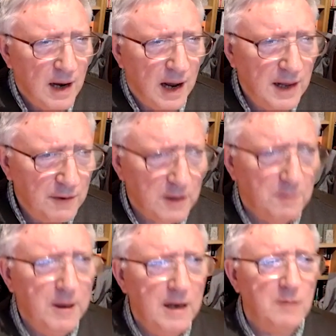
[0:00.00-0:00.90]
And therefore, the
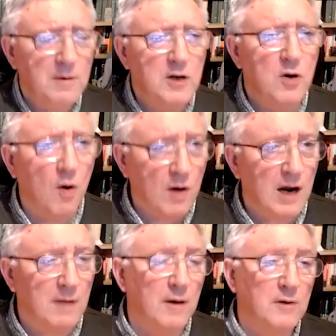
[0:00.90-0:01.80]
period we're
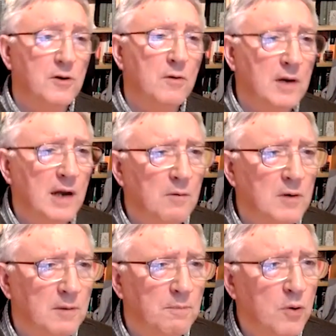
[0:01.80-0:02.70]
talking about, Judea
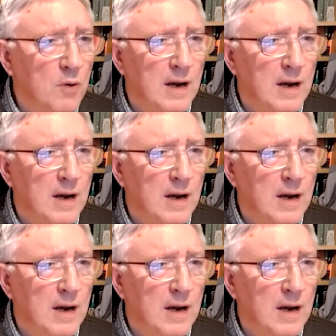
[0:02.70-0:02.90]
was a poor,